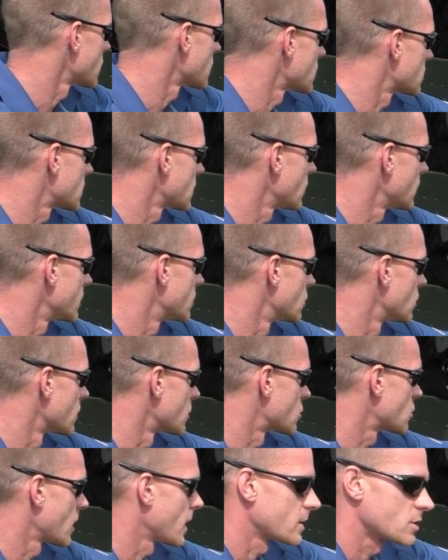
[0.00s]
You can see we do a
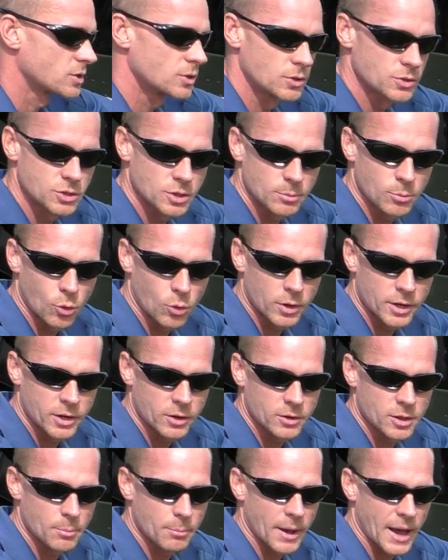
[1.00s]
transducer board here
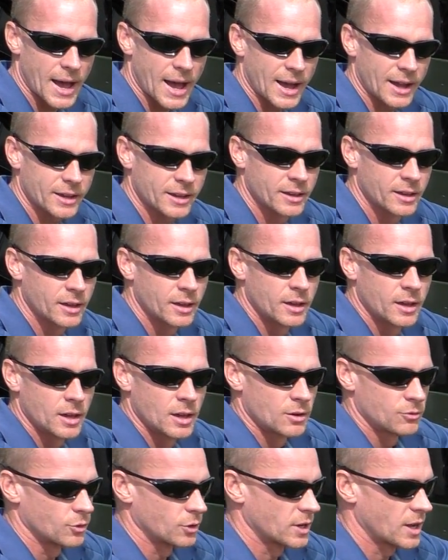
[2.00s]
in the back.
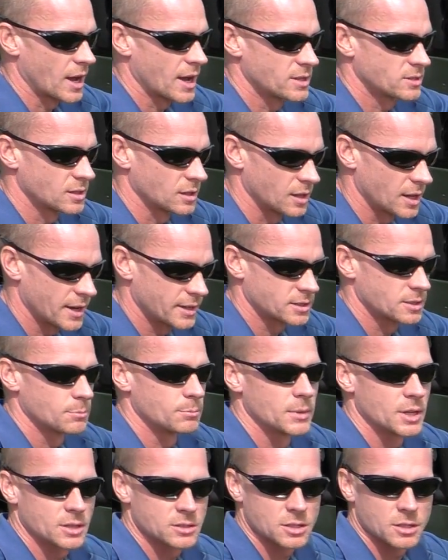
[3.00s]
For guys that like to
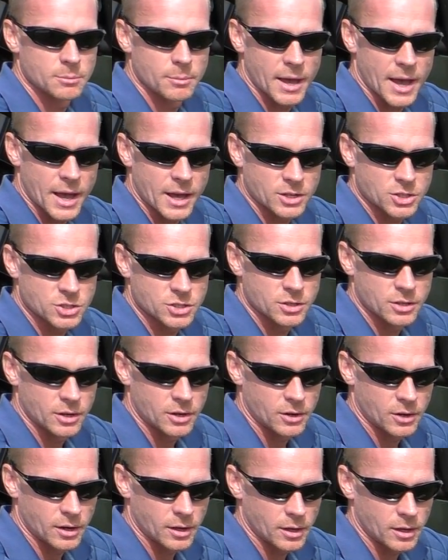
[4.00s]
mix and match
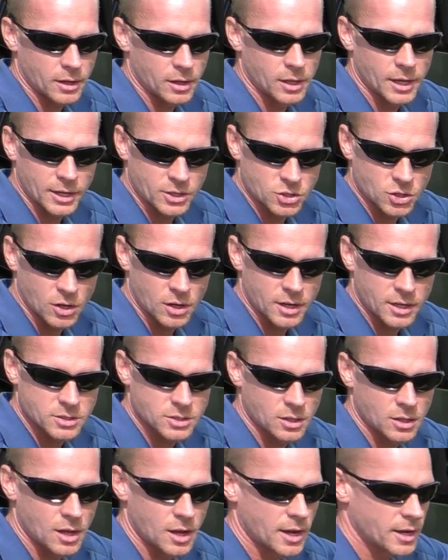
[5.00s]
their uh, electronics
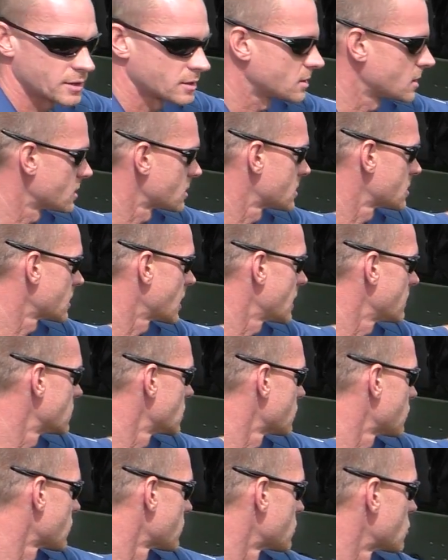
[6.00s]
a lot, this saves
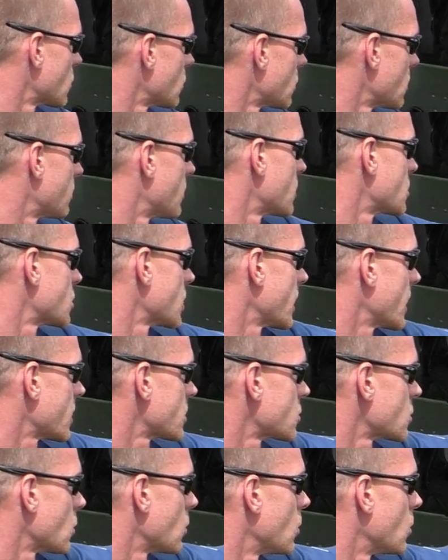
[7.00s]
you from drilling a bunch of extra